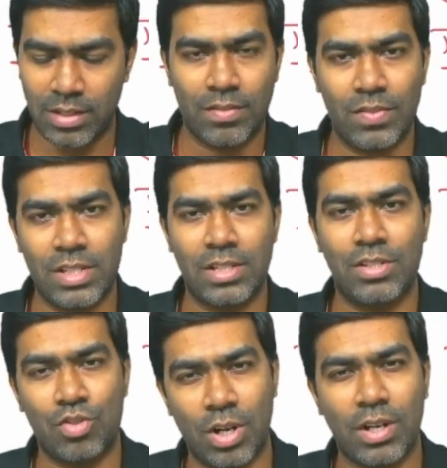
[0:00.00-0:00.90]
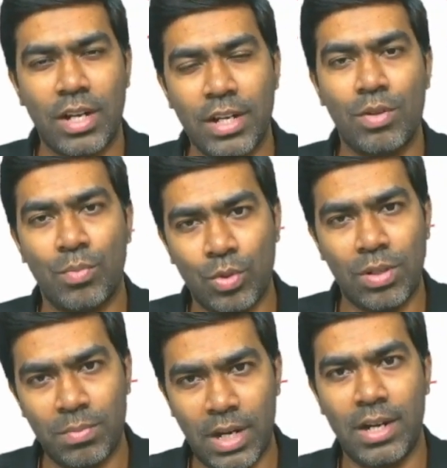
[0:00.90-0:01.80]
which is struggling to move the
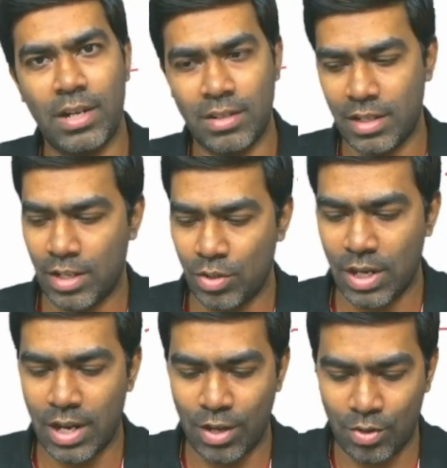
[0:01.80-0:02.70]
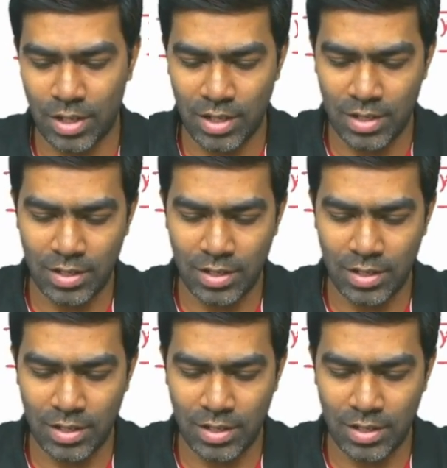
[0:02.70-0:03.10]
blood into aorta,